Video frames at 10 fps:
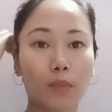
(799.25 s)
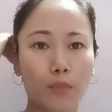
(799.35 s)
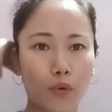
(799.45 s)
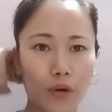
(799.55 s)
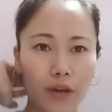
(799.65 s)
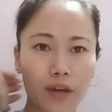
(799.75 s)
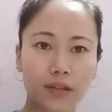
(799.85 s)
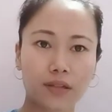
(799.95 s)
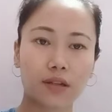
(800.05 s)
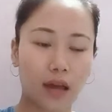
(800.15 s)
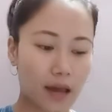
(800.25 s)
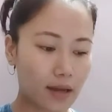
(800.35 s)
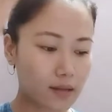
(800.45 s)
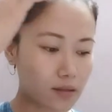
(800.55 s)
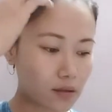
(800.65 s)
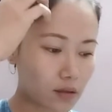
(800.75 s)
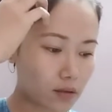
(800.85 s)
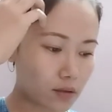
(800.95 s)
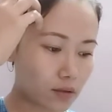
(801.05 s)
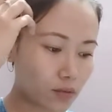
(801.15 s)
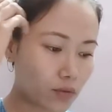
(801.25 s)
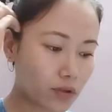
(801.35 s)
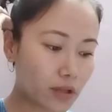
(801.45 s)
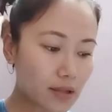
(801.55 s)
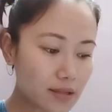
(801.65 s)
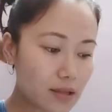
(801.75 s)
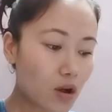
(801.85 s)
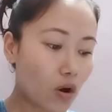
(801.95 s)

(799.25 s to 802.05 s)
poet, and what else?